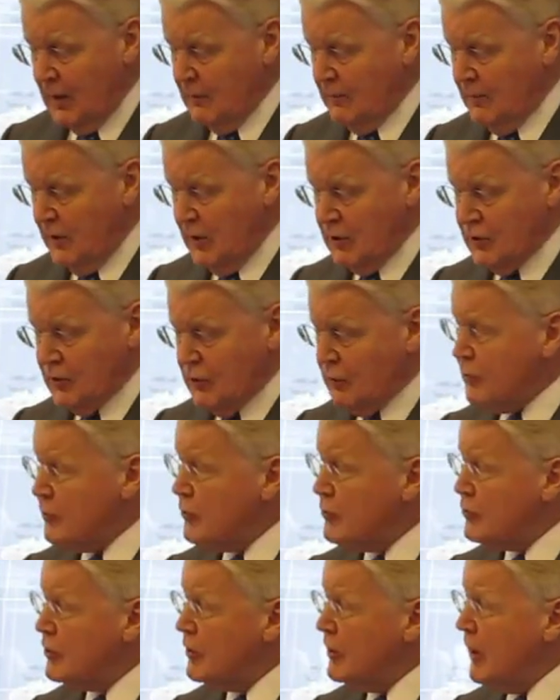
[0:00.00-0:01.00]
we should
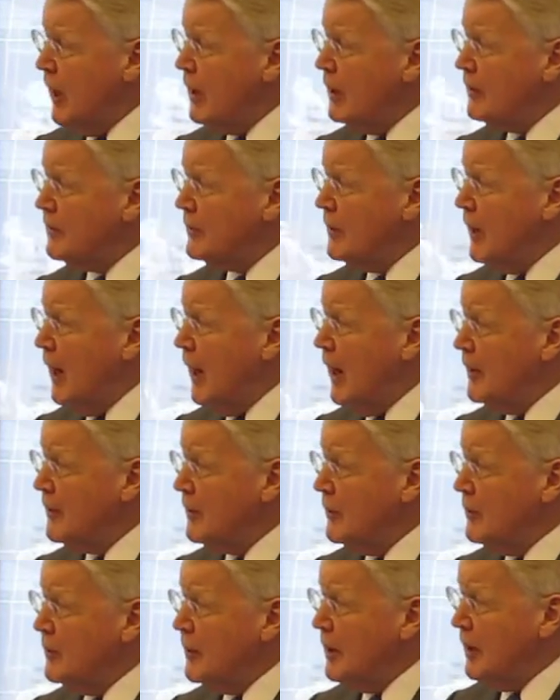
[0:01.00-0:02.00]
start
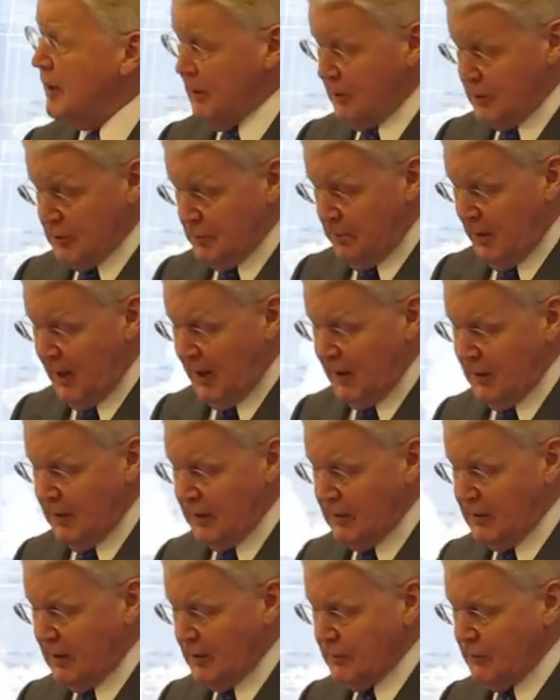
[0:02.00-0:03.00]
arguing and
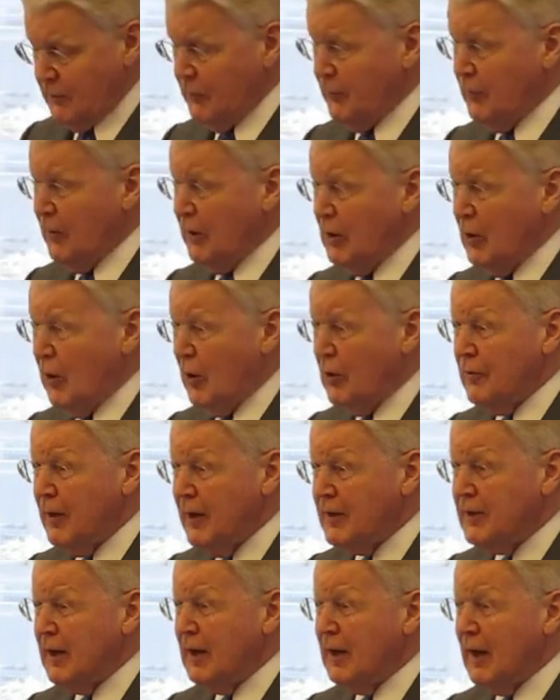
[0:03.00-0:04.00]
explaining that we
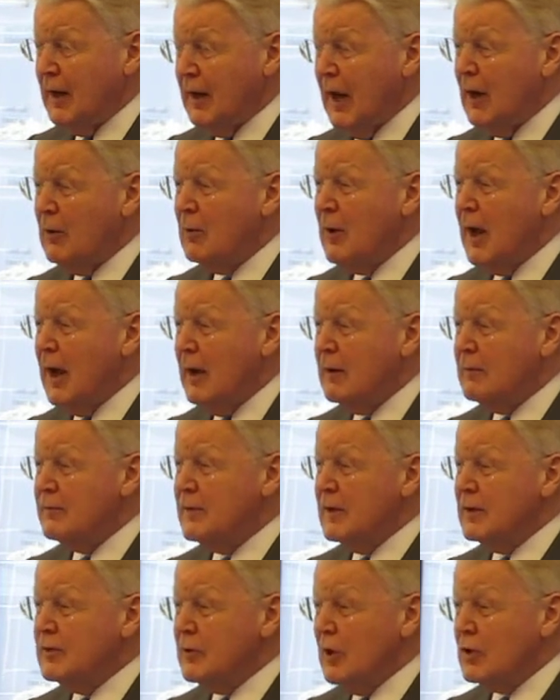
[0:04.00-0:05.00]
already now have
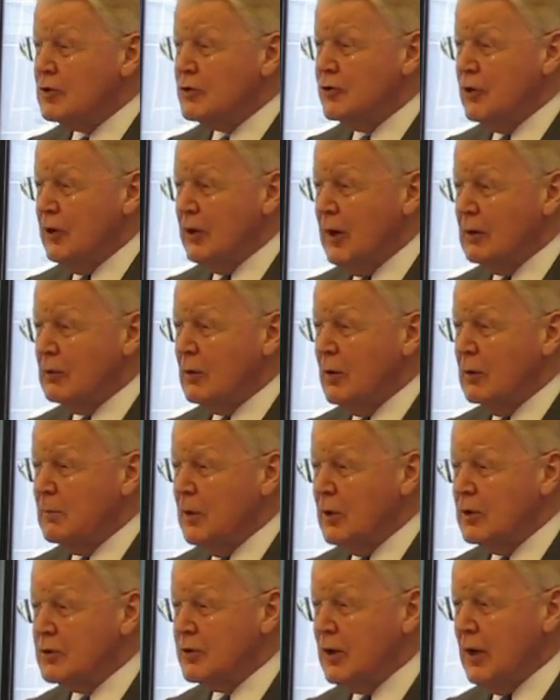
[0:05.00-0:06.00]
industrial,
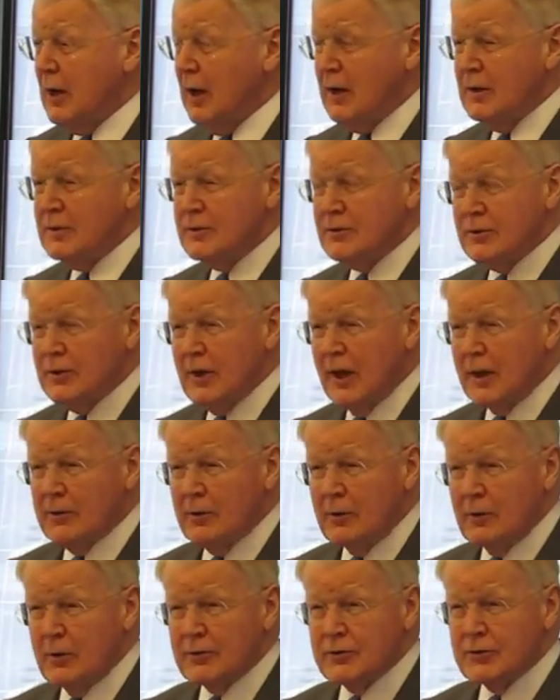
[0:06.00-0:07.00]
commercialized,
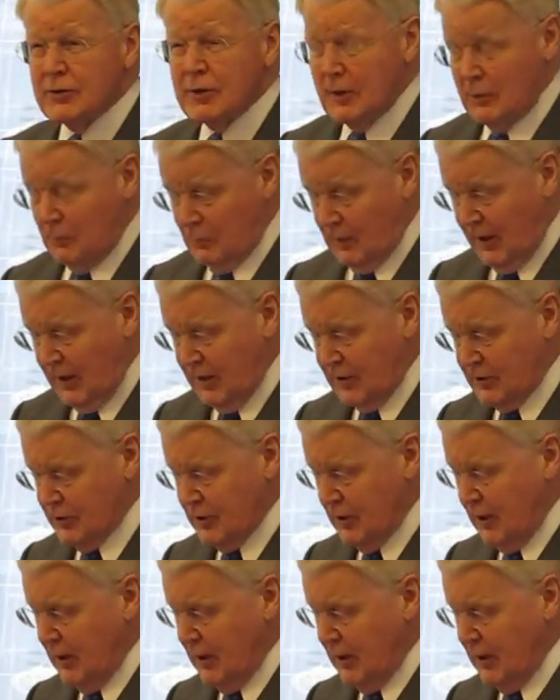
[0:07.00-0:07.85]
technological ways